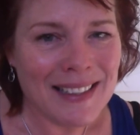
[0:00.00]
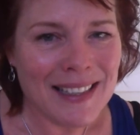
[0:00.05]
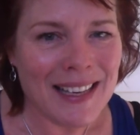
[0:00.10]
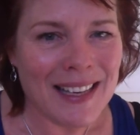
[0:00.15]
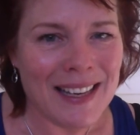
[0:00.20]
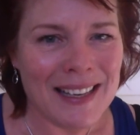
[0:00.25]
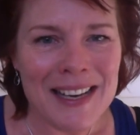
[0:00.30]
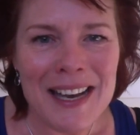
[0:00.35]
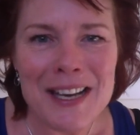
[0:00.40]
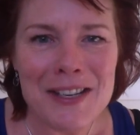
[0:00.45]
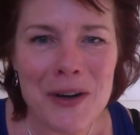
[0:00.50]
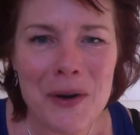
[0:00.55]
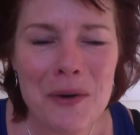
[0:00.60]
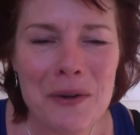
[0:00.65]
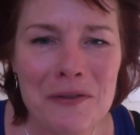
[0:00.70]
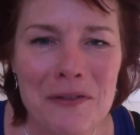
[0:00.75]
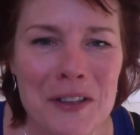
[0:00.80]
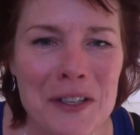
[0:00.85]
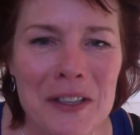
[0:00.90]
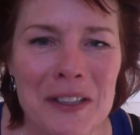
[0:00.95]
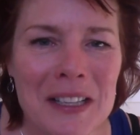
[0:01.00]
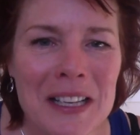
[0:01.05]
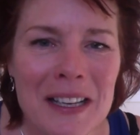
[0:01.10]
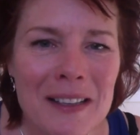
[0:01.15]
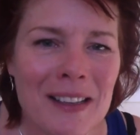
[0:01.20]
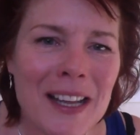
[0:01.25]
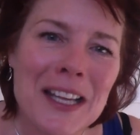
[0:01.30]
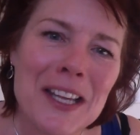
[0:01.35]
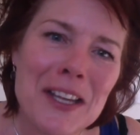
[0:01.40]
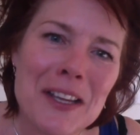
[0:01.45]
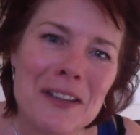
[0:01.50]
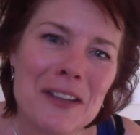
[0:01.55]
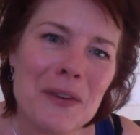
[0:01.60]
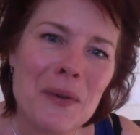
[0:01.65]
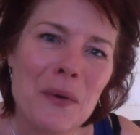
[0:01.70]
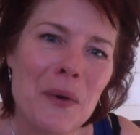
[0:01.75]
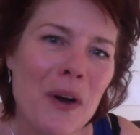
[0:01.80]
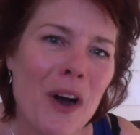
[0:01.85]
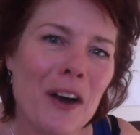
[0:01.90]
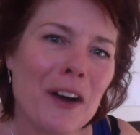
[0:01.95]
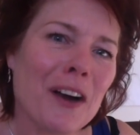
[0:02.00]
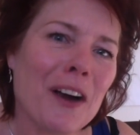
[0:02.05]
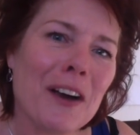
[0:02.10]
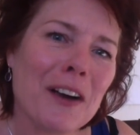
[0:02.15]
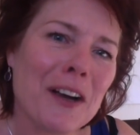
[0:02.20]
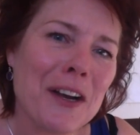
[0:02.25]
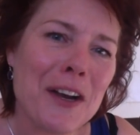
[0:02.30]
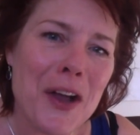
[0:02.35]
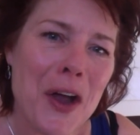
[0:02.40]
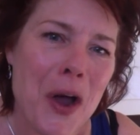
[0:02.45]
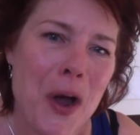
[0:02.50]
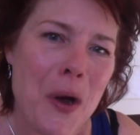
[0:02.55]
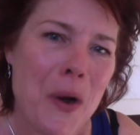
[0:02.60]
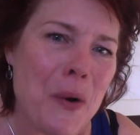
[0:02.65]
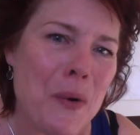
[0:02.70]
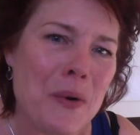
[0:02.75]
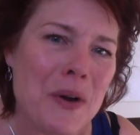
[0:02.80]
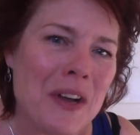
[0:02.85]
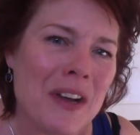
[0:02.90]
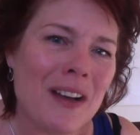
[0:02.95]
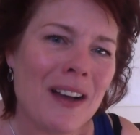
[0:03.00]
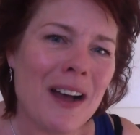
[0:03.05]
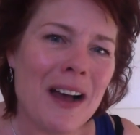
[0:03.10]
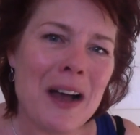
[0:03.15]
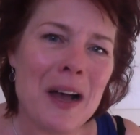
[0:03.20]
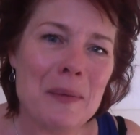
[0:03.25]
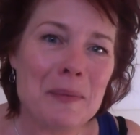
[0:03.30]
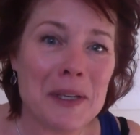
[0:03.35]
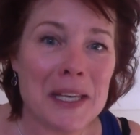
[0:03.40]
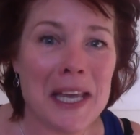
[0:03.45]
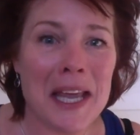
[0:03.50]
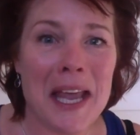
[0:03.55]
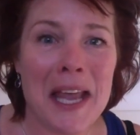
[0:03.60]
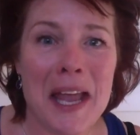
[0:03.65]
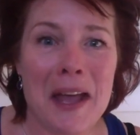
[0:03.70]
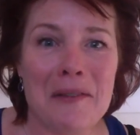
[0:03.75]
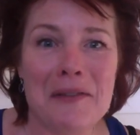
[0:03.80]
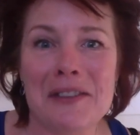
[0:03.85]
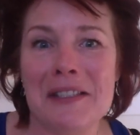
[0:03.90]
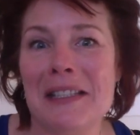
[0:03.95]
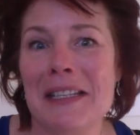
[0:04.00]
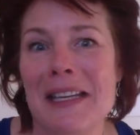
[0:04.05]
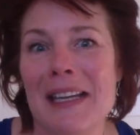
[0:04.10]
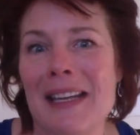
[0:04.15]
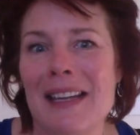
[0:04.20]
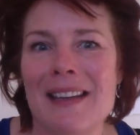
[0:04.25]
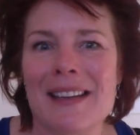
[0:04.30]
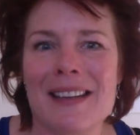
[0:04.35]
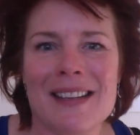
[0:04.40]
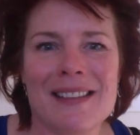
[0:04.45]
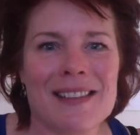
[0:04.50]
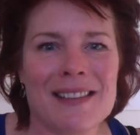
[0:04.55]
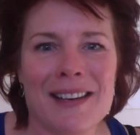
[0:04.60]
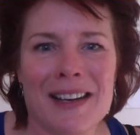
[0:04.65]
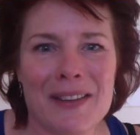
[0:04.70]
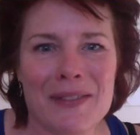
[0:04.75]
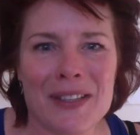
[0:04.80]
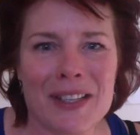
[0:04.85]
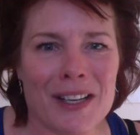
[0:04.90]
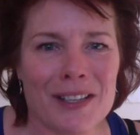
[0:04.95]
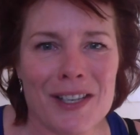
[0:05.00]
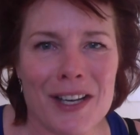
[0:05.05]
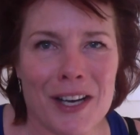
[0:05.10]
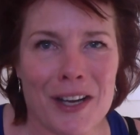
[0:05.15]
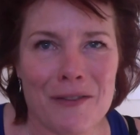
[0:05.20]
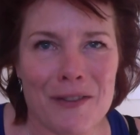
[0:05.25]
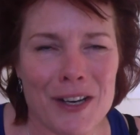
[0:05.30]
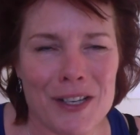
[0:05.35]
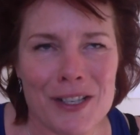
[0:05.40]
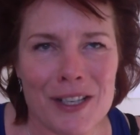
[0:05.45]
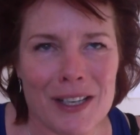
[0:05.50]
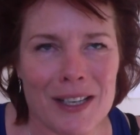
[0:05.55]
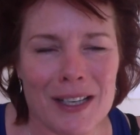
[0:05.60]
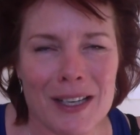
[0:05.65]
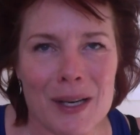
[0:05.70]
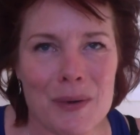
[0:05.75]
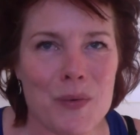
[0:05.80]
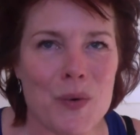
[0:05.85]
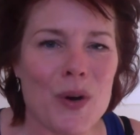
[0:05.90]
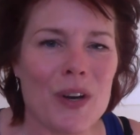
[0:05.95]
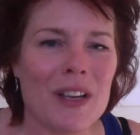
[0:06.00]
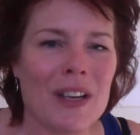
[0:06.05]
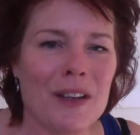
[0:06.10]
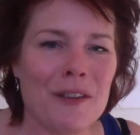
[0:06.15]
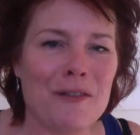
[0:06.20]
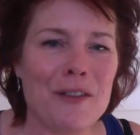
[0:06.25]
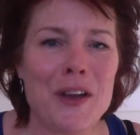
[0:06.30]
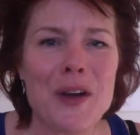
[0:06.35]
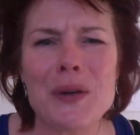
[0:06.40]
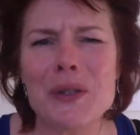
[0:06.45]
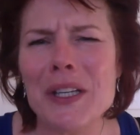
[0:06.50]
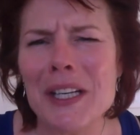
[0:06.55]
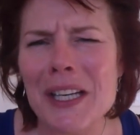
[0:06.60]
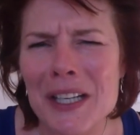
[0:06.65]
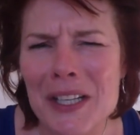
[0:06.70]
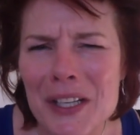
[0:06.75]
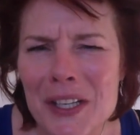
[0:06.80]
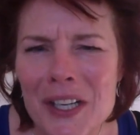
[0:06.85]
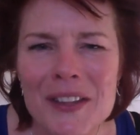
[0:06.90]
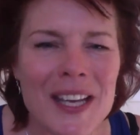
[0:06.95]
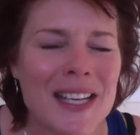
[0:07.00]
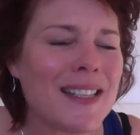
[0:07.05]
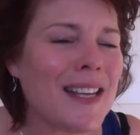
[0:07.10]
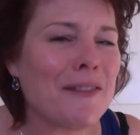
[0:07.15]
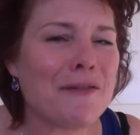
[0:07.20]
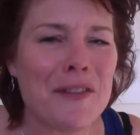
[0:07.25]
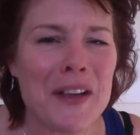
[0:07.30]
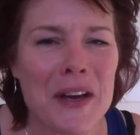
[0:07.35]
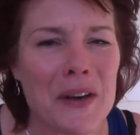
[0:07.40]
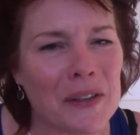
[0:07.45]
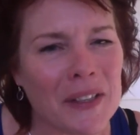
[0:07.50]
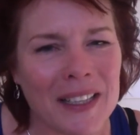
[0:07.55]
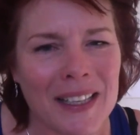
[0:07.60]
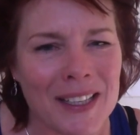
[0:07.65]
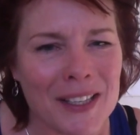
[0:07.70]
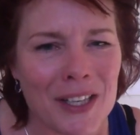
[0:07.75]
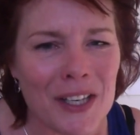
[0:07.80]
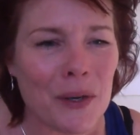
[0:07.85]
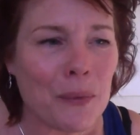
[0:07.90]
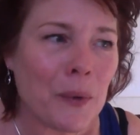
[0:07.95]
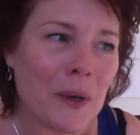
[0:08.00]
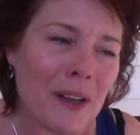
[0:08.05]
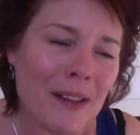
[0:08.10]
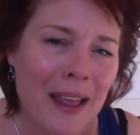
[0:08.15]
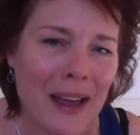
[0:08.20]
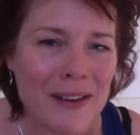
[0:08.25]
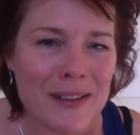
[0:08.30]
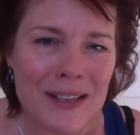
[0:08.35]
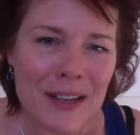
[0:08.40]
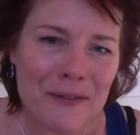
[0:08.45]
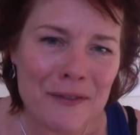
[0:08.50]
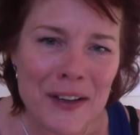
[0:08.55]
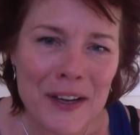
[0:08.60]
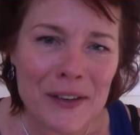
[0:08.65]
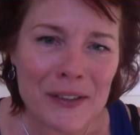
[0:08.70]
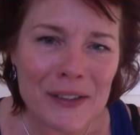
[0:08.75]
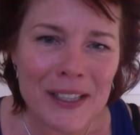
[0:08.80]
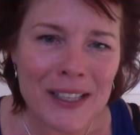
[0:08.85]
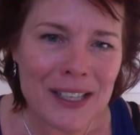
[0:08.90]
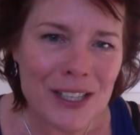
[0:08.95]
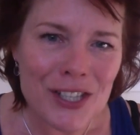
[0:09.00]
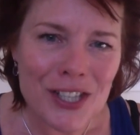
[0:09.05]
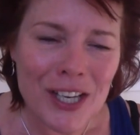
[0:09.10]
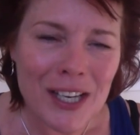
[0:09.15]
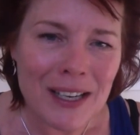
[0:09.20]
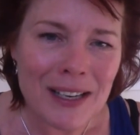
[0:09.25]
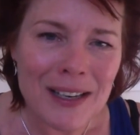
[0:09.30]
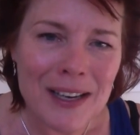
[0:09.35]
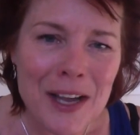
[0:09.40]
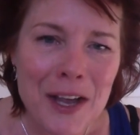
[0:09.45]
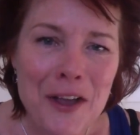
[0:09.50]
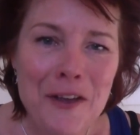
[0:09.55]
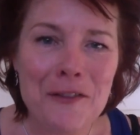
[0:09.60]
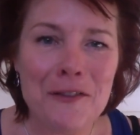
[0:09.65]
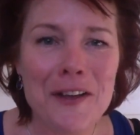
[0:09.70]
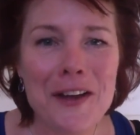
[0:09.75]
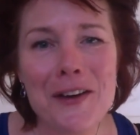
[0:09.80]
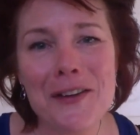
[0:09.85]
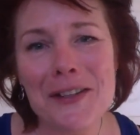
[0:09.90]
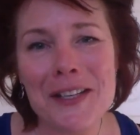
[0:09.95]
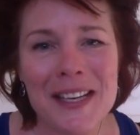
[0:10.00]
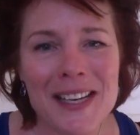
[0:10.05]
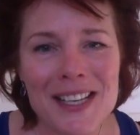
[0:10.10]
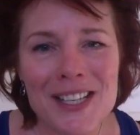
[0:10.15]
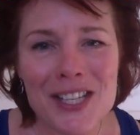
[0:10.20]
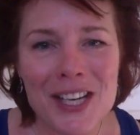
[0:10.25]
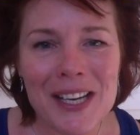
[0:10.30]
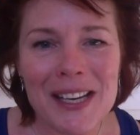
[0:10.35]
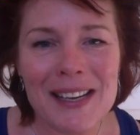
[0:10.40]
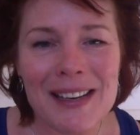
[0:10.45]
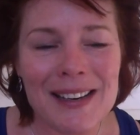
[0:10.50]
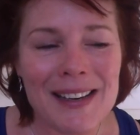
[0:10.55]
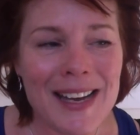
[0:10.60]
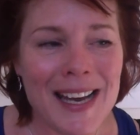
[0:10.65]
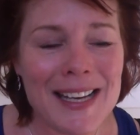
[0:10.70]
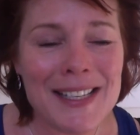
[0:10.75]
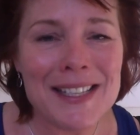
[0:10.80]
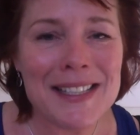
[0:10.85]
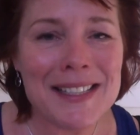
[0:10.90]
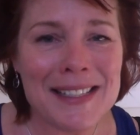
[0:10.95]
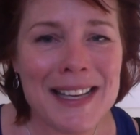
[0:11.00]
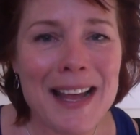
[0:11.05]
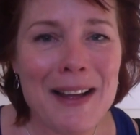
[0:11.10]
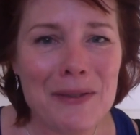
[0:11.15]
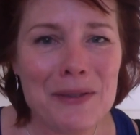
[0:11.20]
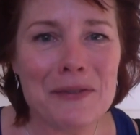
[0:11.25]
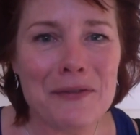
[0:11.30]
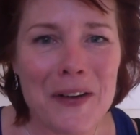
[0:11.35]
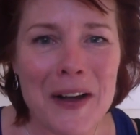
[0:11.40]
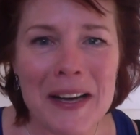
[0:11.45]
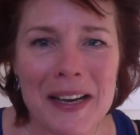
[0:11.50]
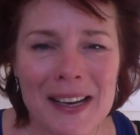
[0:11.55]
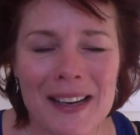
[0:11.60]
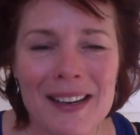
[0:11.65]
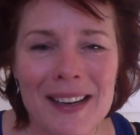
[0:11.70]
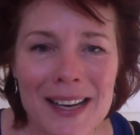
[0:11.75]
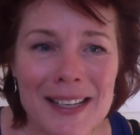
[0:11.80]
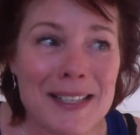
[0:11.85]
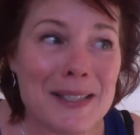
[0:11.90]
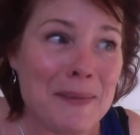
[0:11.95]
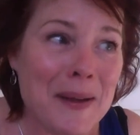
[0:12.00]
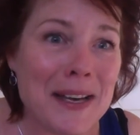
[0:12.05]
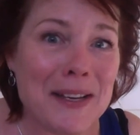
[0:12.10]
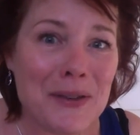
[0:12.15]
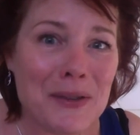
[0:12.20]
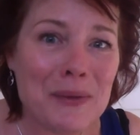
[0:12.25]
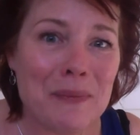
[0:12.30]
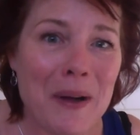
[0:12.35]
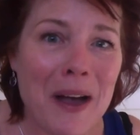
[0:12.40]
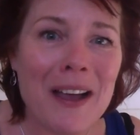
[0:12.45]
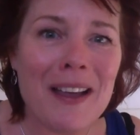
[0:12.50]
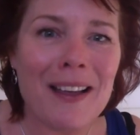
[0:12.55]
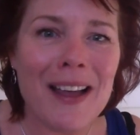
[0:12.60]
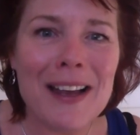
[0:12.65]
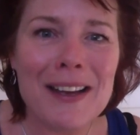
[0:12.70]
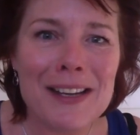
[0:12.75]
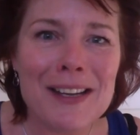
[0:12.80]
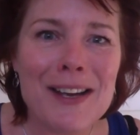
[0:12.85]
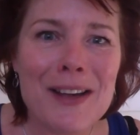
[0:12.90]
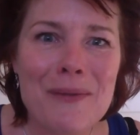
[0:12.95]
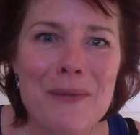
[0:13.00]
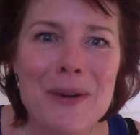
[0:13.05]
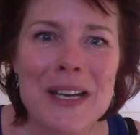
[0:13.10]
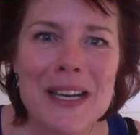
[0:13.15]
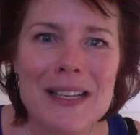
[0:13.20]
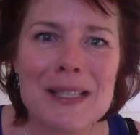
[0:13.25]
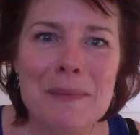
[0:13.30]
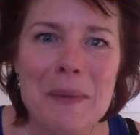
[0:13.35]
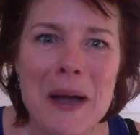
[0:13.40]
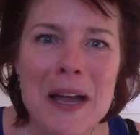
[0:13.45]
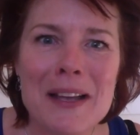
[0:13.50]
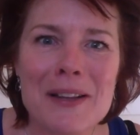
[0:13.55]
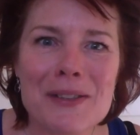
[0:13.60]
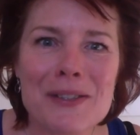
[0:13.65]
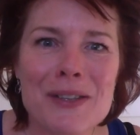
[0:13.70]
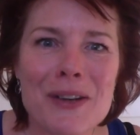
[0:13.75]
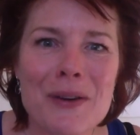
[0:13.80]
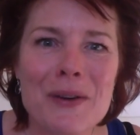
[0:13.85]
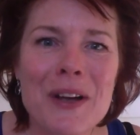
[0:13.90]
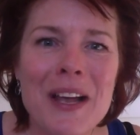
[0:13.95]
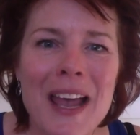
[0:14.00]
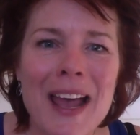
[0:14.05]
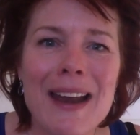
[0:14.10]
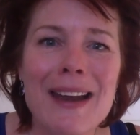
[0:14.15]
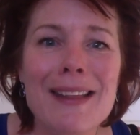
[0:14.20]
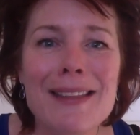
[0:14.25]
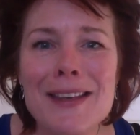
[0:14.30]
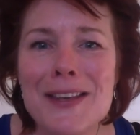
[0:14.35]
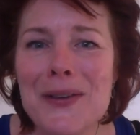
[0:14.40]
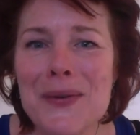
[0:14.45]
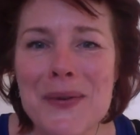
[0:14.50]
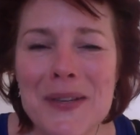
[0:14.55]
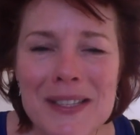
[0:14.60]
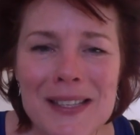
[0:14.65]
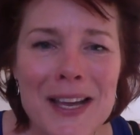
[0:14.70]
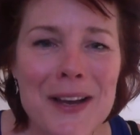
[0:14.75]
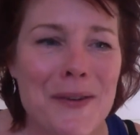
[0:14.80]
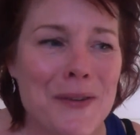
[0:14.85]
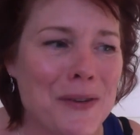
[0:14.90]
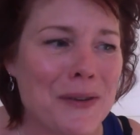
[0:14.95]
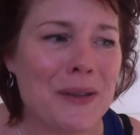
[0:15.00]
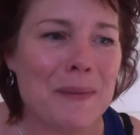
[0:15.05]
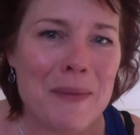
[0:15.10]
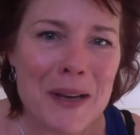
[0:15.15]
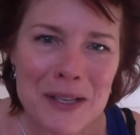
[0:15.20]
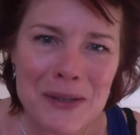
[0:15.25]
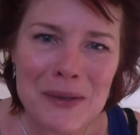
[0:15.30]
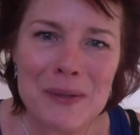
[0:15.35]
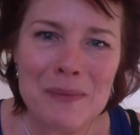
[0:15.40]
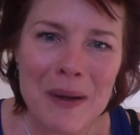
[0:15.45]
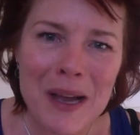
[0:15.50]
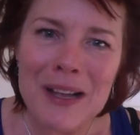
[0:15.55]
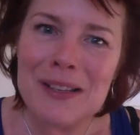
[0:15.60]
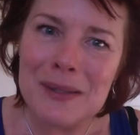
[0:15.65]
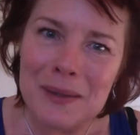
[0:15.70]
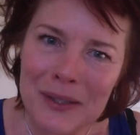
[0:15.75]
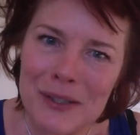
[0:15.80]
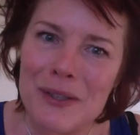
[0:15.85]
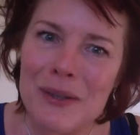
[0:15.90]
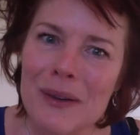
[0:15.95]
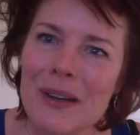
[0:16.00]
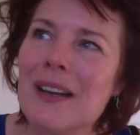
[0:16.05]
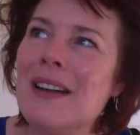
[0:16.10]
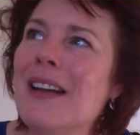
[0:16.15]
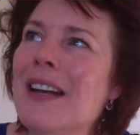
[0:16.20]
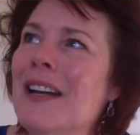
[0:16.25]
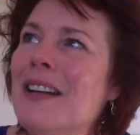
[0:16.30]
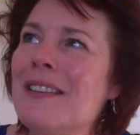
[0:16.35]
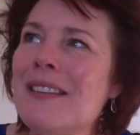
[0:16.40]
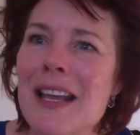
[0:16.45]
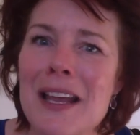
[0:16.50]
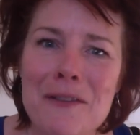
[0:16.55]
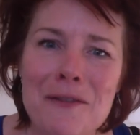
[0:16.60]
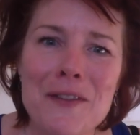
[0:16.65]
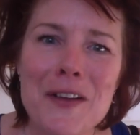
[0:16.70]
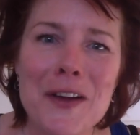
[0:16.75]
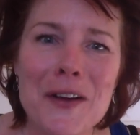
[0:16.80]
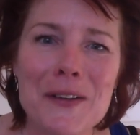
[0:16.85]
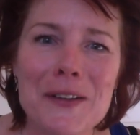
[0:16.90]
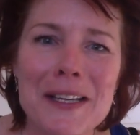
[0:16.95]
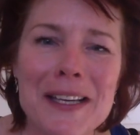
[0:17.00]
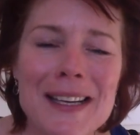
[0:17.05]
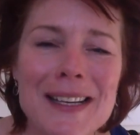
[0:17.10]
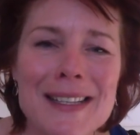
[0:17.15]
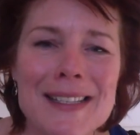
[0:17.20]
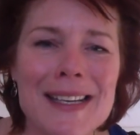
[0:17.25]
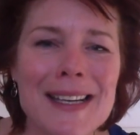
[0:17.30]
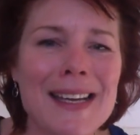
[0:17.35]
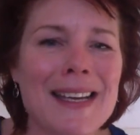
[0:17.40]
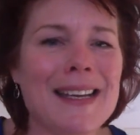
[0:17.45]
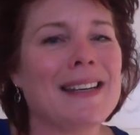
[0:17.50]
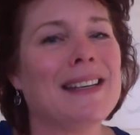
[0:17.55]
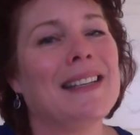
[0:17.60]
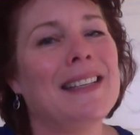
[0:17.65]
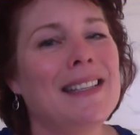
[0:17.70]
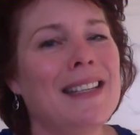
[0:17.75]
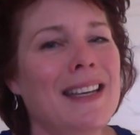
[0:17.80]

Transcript: And don't feel like you are going to owe KFC, because they're not even Kentucky Fried Chicken anymore. Finger licking good. They said finger licking good. We're allowed to say finger licking chicken. Finger licking chicken. It just sounds funny. It just makes you smile. And we need smiles. So anything you can say or do that makes you smile, so do it. Say finger licking chicken.